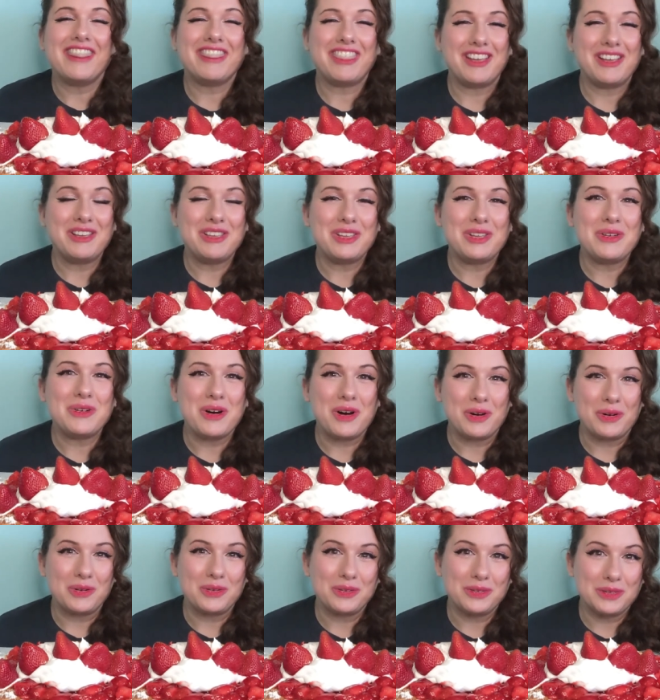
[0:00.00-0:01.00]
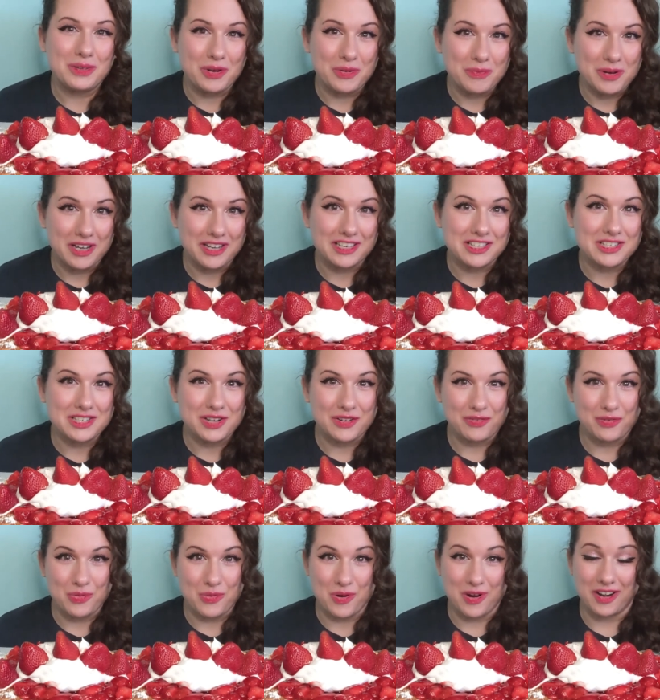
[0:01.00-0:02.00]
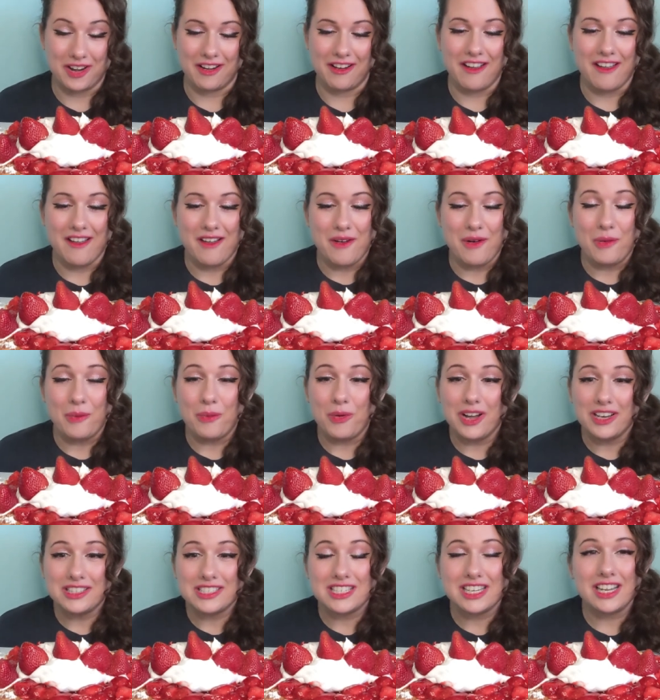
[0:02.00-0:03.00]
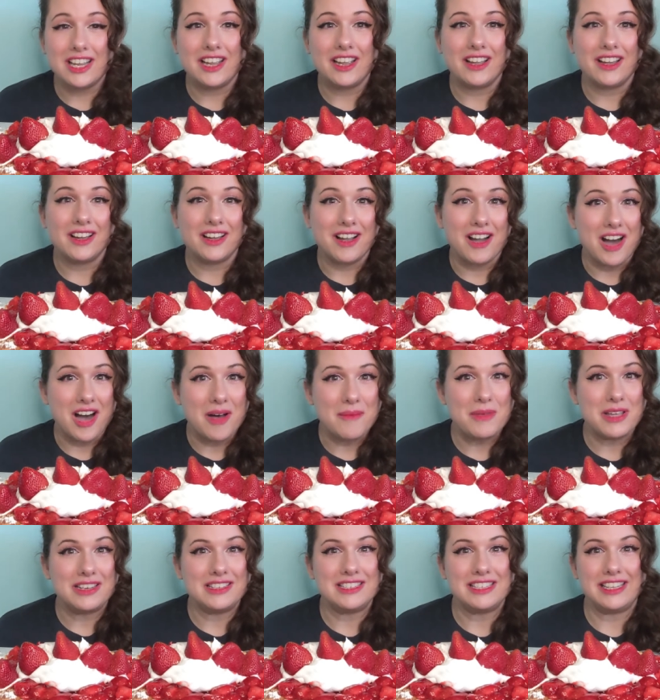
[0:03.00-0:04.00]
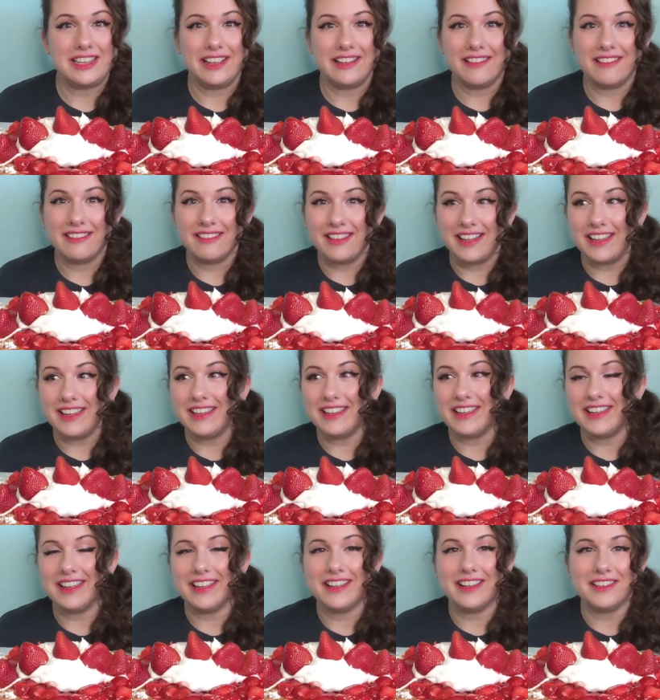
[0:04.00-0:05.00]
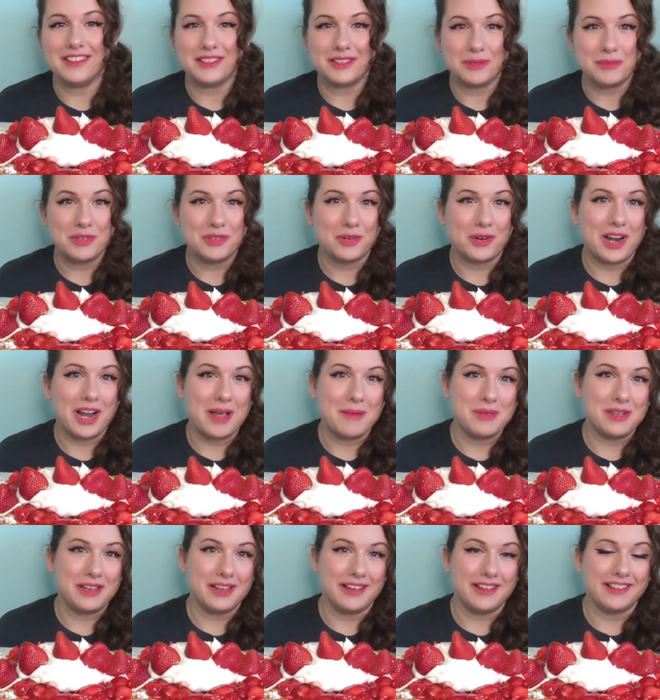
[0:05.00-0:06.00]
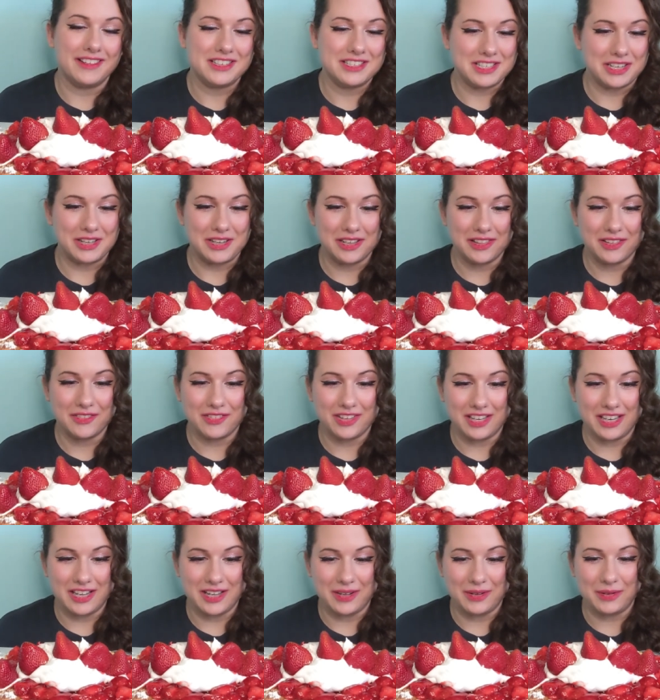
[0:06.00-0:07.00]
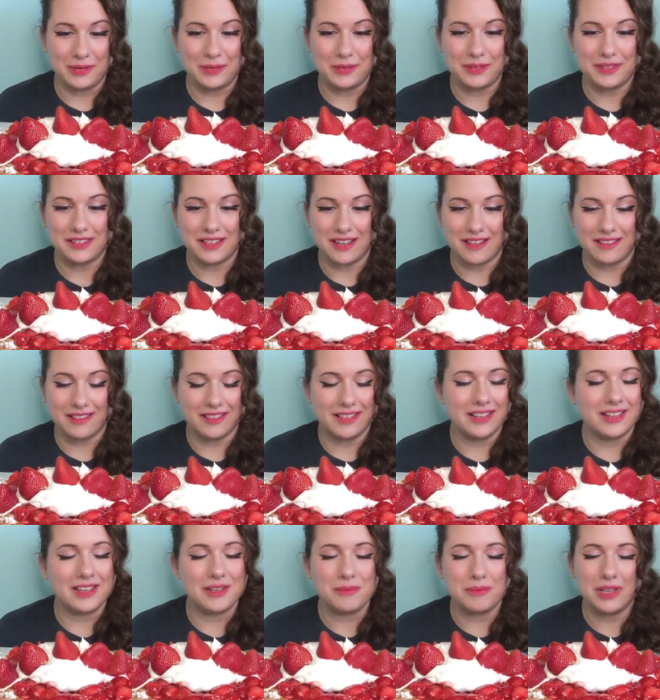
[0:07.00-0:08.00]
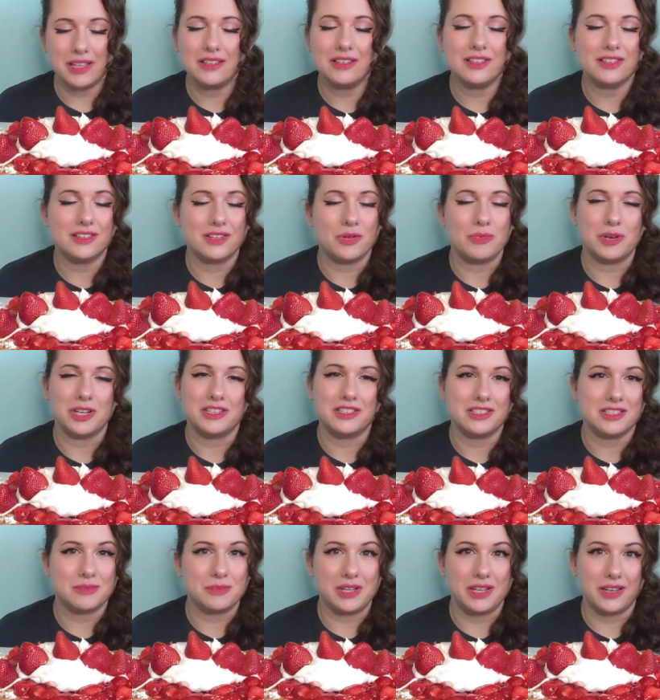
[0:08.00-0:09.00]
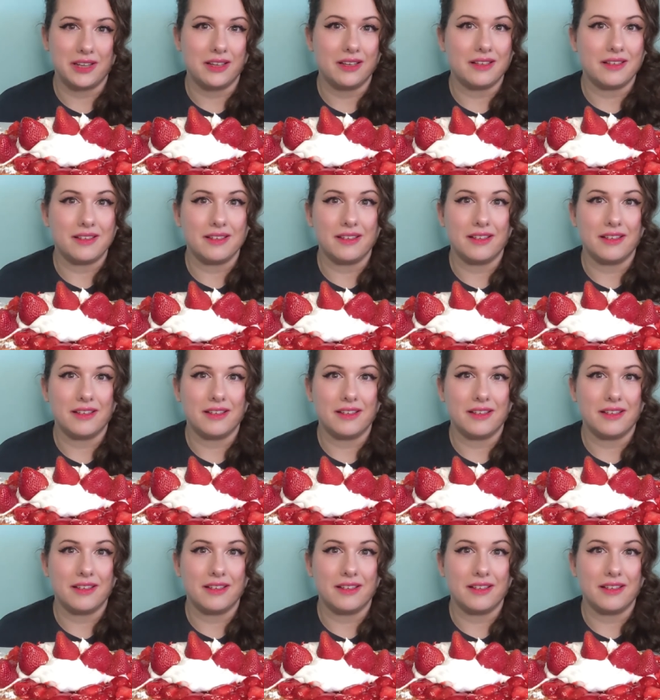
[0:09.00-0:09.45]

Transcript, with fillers: thank you all so much for watching, commenting, liking, subscribing, sharing the videos. It means so much to me.